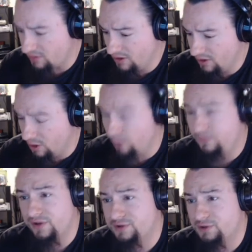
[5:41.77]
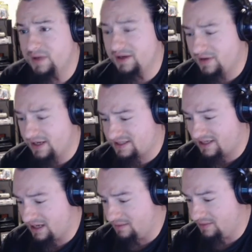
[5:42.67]
hopefully they'll do better next
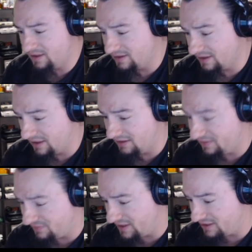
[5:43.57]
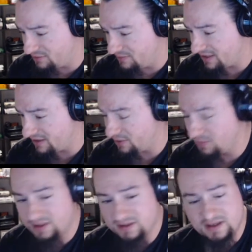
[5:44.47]
time if they do make another
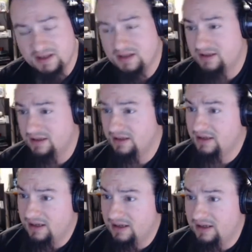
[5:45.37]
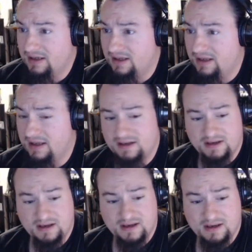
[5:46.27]
one. And
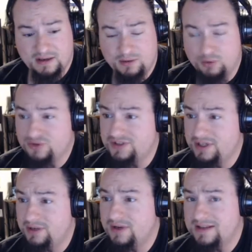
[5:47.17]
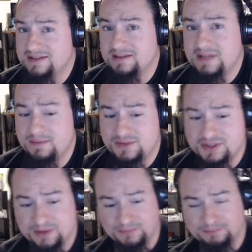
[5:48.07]
we'll see you again sometime
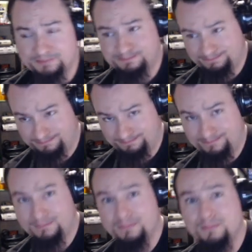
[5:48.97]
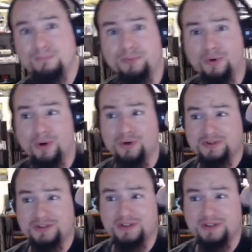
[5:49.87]
soon. Prost.